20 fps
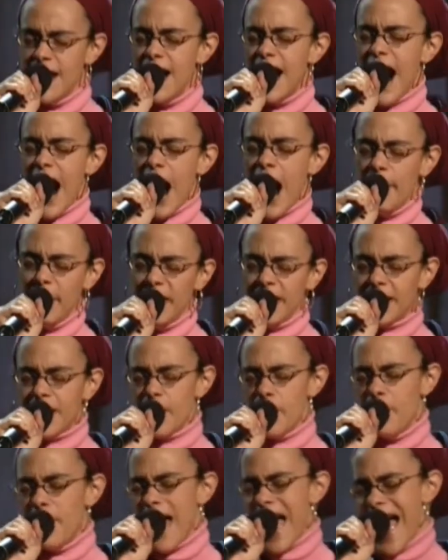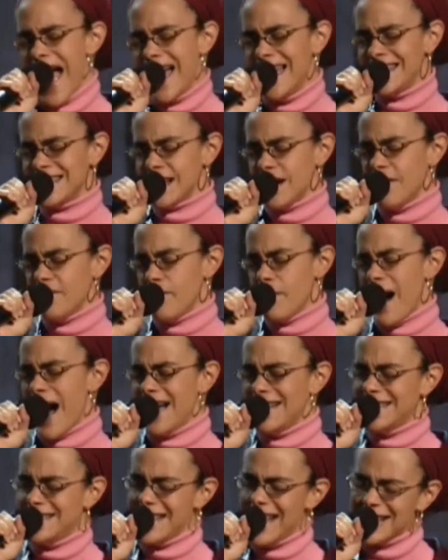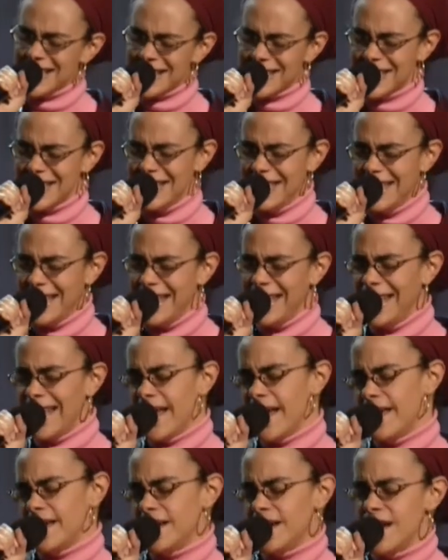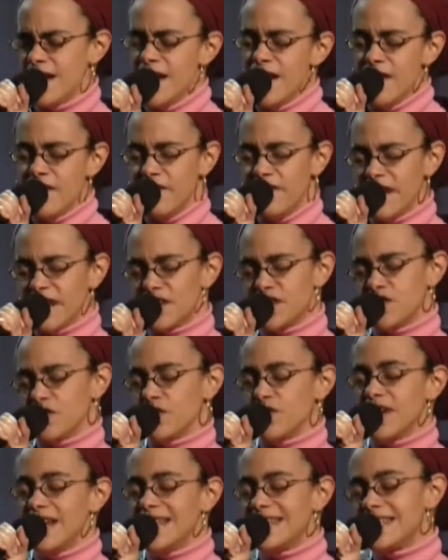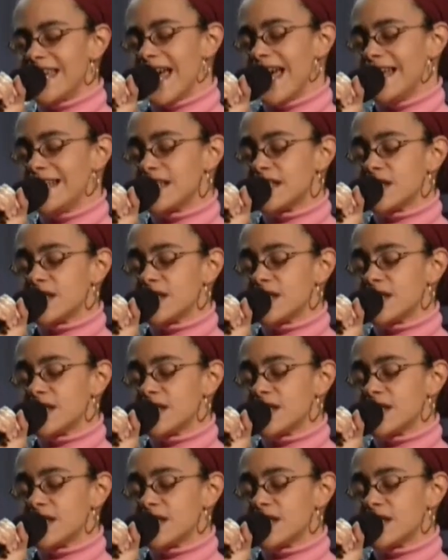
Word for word: I'm in command of my destiny, and victory tastes